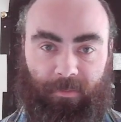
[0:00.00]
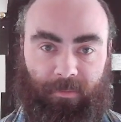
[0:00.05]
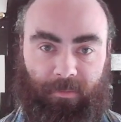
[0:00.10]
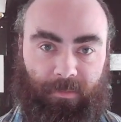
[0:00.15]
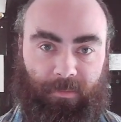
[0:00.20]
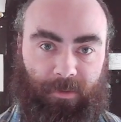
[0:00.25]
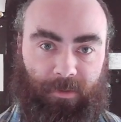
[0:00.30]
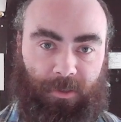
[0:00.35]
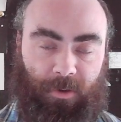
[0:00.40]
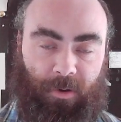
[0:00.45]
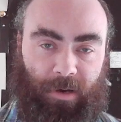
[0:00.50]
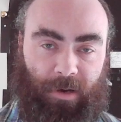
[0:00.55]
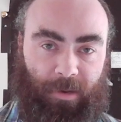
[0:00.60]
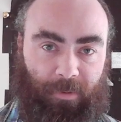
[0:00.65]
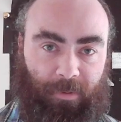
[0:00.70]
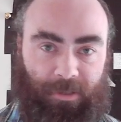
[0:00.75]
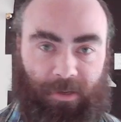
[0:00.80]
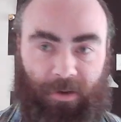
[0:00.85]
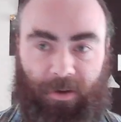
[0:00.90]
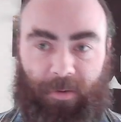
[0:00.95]
So I
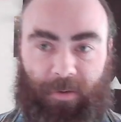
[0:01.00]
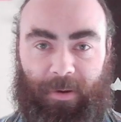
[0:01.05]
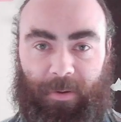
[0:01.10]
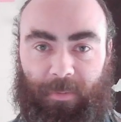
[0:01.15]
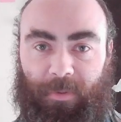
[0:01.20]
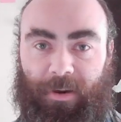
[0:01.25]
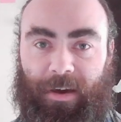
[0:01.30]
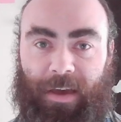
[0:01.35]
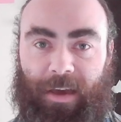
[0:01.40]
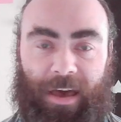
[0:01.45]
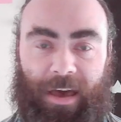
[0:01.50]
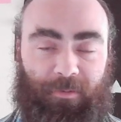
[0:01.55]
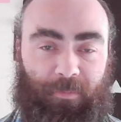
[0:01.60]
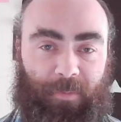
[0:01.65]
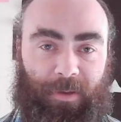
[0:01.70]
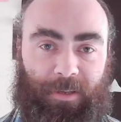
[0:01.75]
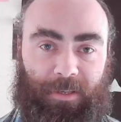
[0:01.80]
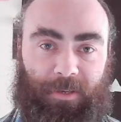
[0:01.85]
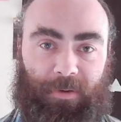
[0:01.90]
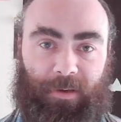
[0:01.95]
will talk about what I have
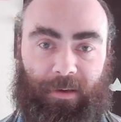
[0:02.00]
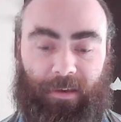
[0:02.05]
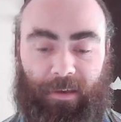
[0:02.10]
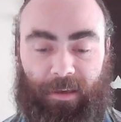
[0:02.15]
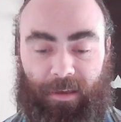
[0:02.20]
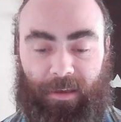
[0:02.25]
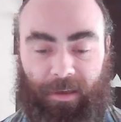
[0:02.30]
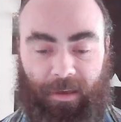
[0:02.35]
been doing.